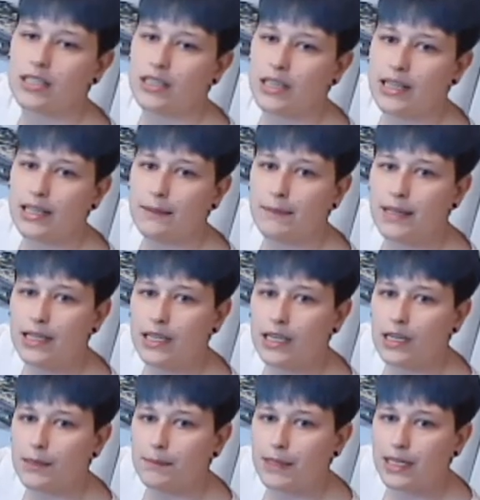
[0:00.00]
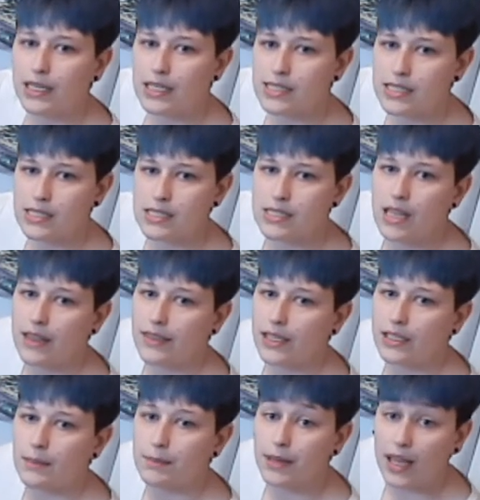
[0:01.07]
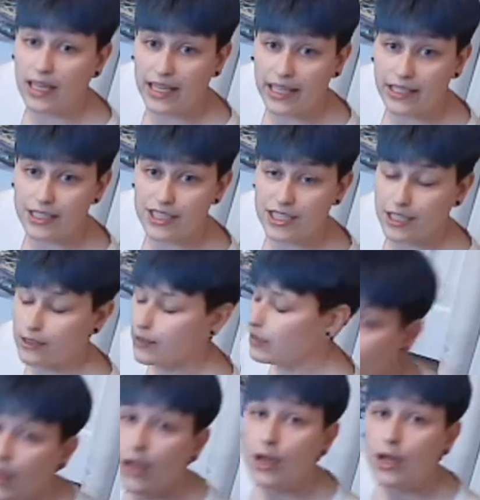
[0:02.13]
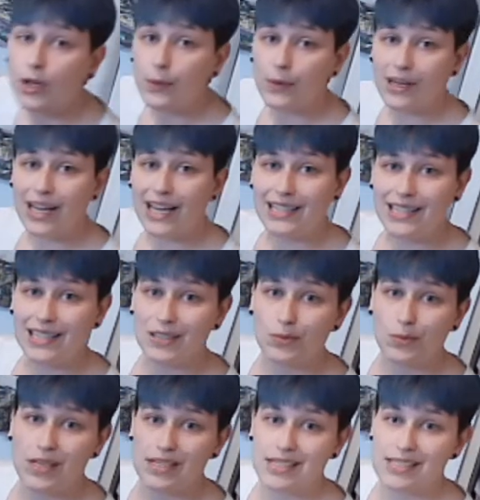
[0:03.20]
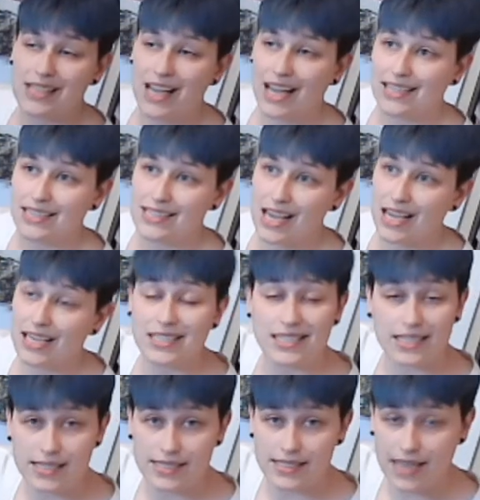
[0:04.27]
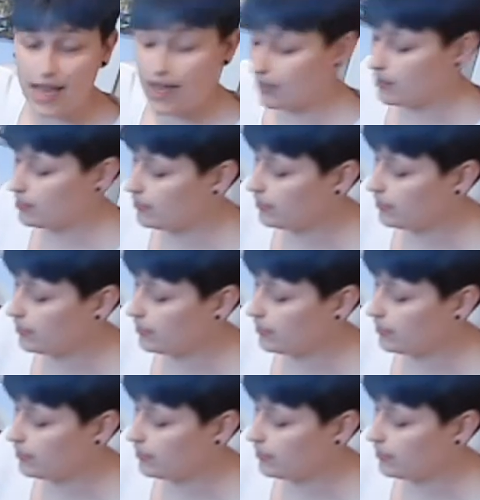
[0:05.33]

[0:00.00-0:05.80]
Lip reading: them here because there's nothing to plug into. What I did was I decided to stagger the